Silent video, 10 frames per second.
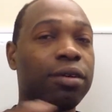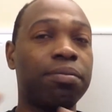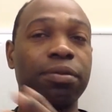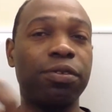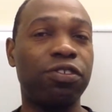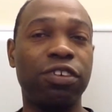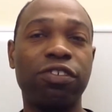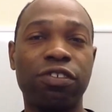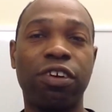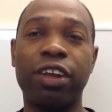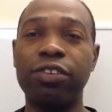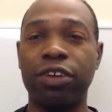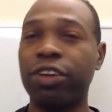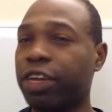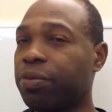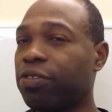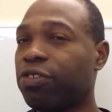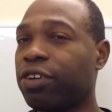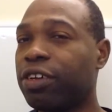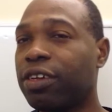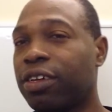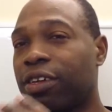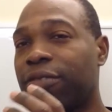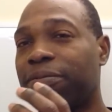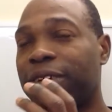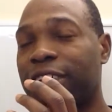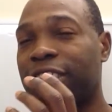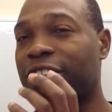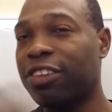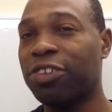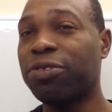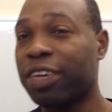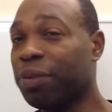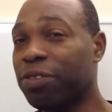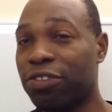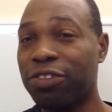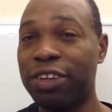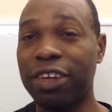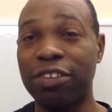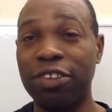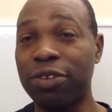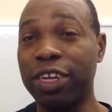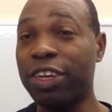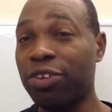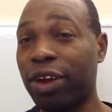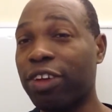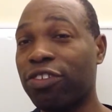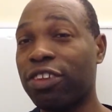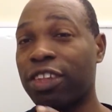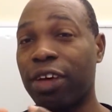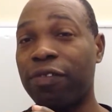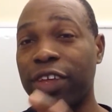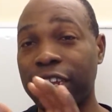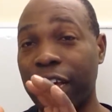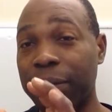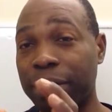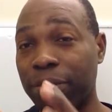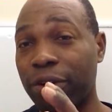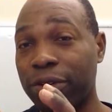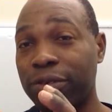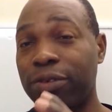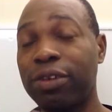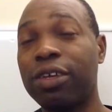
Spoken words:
but we should just call it nuclear chemistry because it's still chemistry, it's still the interactions of the atomic particle.